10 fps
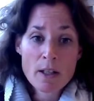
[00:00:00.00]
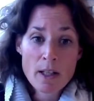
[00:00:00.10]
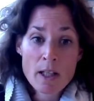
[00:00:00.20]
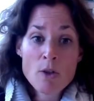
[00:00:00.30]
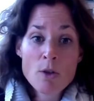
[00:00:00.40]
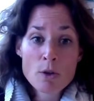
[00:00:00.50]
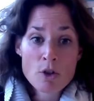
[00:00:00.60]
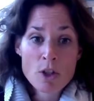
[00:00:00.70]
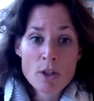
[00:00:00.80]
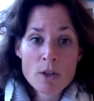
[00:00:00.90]
in your
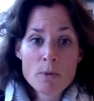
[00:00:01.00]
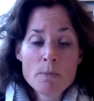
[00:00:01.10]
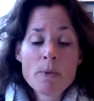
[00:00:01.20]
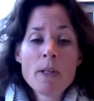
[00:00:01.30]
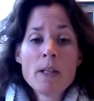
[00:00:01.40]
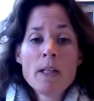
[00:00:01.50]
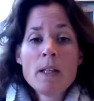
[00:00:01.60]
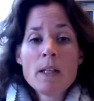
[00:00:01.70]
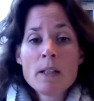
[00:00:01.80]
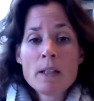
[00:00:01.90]
genome
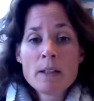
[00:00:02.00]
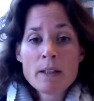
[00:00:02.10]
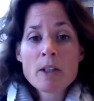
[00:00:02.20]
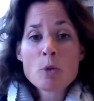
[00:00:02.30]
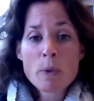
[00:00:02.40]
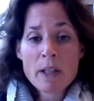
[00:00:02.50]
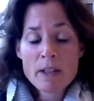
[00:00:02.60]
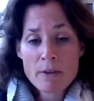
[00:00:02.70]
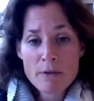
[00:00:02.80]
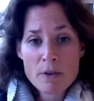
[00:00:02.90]
that explain
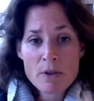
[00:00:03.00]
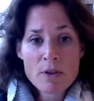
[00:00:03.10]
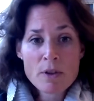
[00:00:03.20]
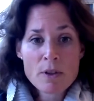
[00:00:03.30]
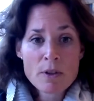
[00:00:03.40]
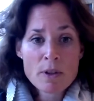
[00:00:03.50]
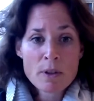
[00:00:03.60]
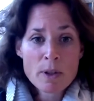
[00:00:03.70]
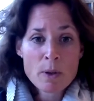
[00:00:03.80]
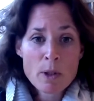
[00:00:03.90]
differences
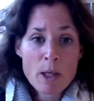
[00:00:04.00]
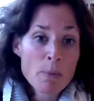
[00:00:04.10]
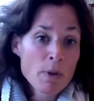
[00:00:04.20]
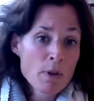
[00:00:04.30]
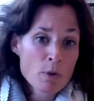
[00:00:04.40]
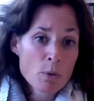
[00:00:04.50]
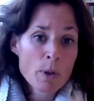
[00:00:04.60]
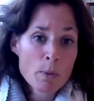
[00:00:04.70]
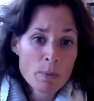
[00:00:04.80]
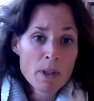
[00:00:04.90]
in happiness or
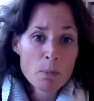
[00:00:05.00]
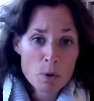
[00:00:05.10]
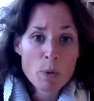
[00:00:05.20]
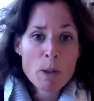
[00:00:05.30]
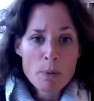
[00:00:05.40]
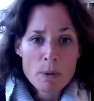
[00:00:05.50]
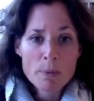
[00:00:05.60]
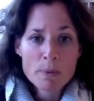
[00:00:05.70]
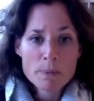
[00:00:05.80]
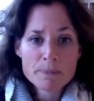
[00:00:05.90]
well-being between
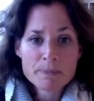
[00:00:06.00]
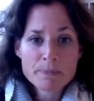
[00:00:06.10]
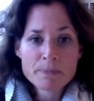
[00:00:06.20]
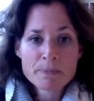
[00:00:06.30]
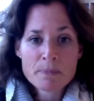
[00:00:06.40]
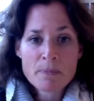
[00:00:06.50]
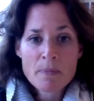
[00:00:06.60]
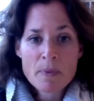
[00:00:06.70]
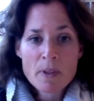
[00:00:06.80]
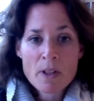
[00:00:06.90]
people.
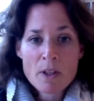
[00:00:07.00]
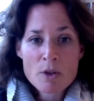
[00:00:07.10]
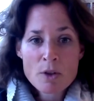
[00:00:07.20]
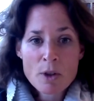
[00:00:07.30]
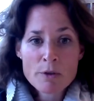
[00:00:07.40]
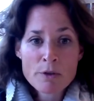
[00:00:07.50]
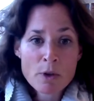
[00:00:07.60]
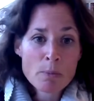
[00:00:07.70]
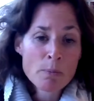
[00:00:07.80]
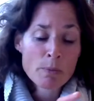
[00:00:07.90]
So
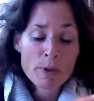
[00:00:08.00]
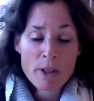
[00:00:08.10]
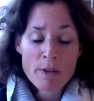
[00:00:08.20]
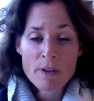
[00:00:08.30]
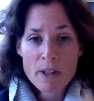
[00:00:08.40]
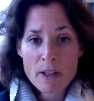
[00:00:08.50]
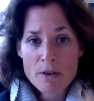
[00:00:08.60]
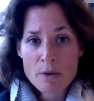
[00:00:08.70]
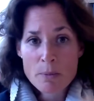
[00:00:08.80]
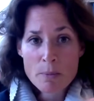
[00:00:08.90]
from giving an
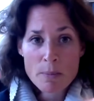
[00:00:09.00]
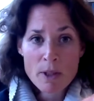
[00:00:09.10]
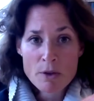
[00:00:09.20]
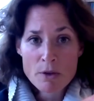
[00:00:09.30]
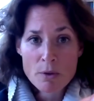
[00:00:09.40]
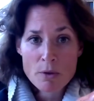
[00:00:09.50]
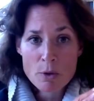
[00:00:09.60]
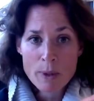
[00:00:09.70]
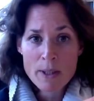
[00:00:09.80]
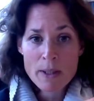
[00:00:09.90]
estimate based on
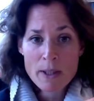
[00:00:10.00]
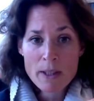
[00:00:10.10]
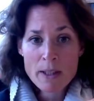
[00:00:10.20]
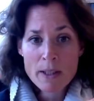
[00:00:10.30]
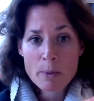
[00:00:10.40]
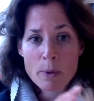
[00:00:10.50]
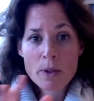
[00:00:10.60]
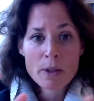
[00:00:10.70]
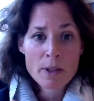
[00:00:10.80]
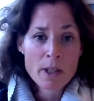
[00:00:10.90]
twin data, we
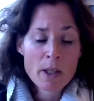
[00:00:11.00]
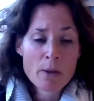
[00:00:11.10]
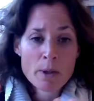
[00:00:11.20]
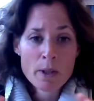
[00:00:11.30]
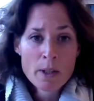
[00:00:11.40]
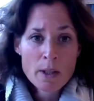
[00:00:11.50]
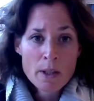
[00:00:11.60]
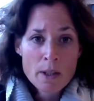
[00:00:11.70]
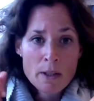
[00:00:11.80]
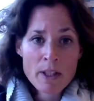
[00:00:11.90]
are now
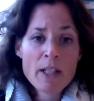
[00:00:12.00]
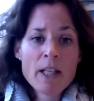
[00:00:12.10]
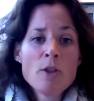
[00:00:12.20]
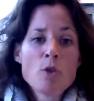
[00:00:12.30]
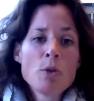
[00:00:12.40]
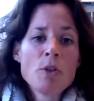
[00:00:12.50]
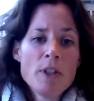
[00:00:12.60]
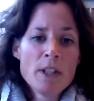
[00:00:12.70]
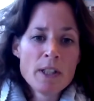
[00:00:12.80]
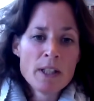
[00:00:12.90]
digging into the
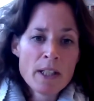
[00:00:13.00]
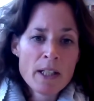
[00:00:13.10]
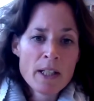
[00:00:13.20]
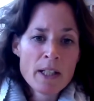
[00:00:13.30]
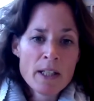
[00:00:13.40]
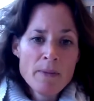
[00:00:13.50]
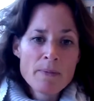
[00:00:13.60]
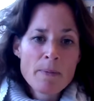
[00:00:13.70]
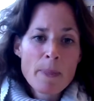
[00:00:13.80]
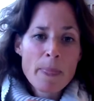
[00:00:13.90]
DNA
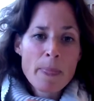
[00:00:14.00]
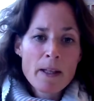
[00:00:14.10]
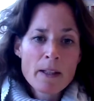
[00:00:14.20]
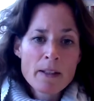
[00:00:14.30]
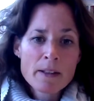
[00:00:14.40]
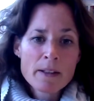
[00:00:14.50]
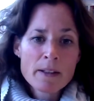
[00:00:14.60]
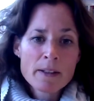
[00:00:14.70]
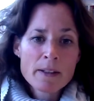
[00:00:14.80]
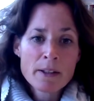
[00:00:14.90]
and
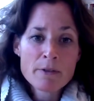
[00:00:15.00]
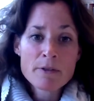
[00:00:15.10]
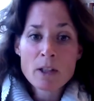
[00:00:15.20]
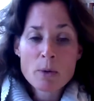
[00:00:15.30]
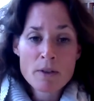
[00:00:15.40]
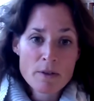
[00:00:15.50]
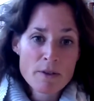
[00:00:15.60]
find locations.